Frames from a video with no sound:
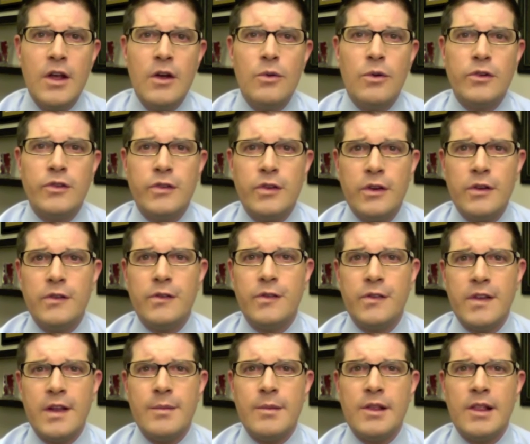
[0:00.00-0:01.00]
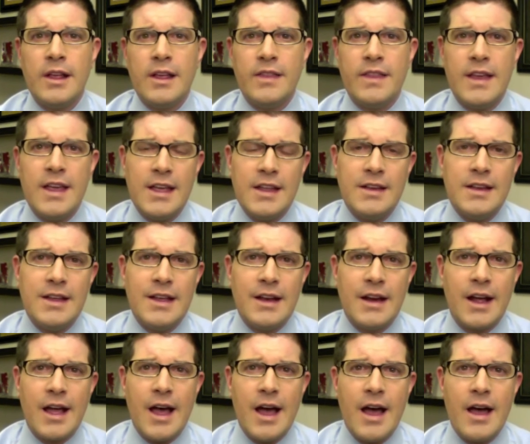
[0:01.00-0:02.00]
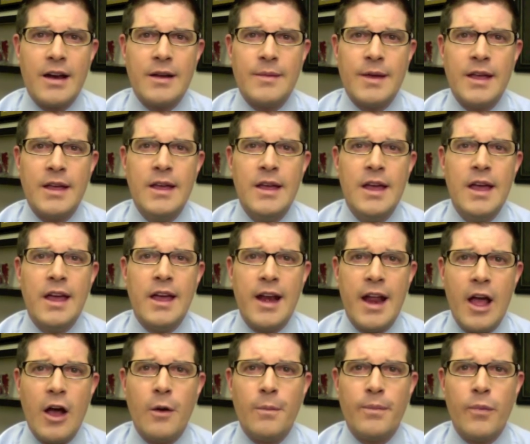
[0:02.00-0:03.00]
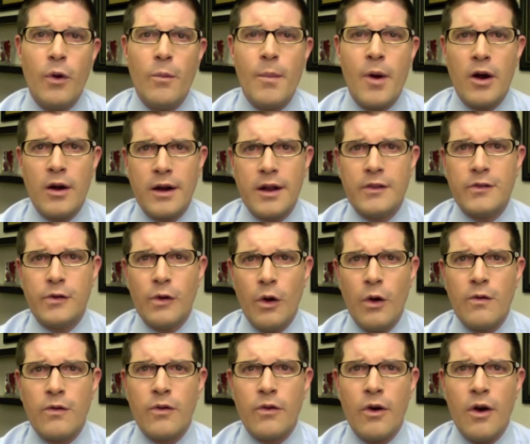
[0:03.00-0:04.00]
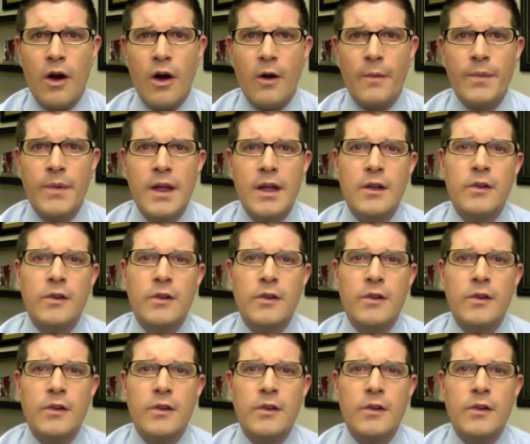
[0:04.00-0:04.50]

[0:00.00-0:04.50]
which should stimulate the Indian economy and help markets overall.